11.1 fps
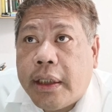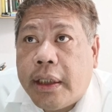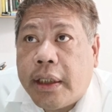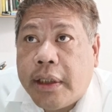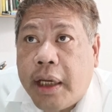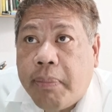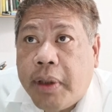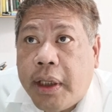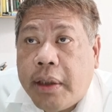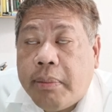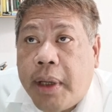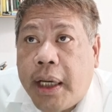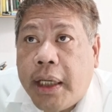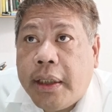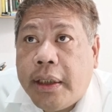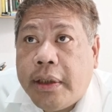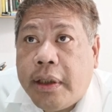accepted by
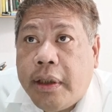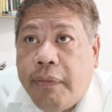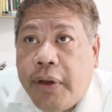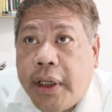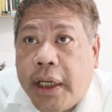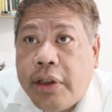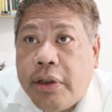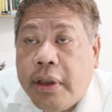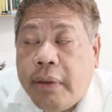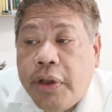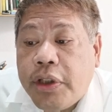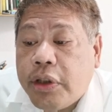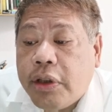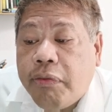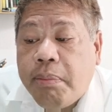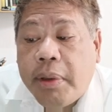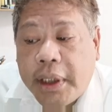the certification division
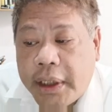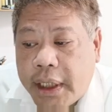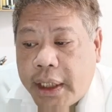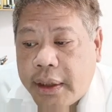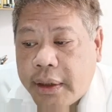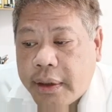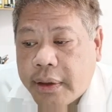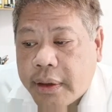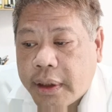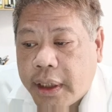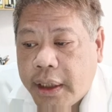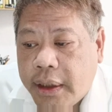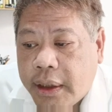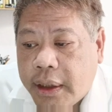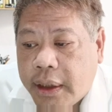of Marina. Okay.